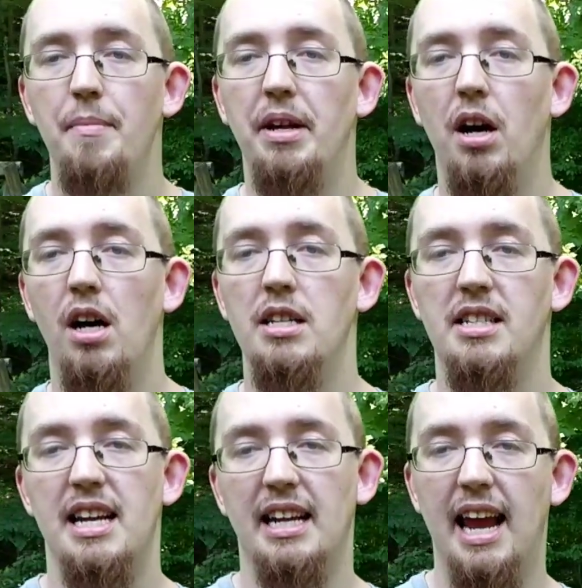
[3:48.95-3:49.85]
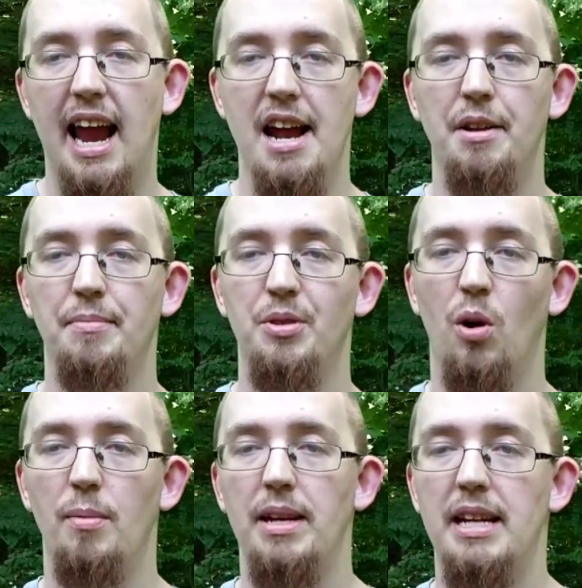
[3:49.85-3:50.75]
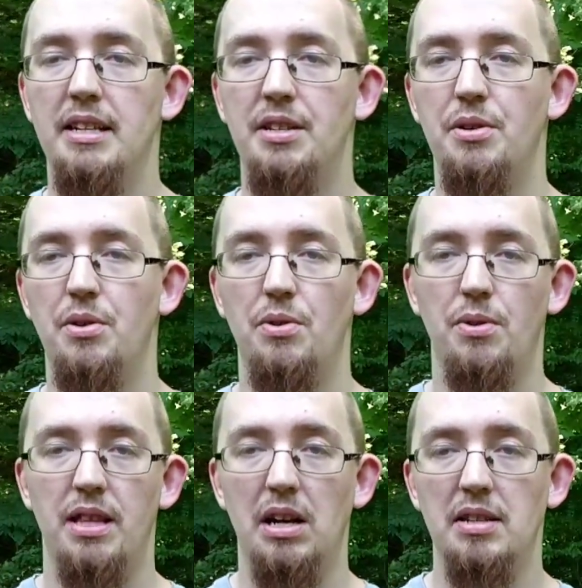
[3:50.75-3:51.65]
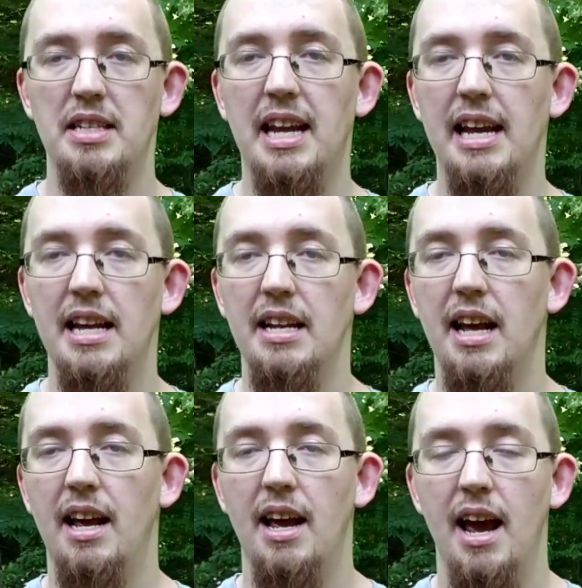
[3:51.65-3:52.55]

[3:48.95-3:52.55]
because it can absorb into their skin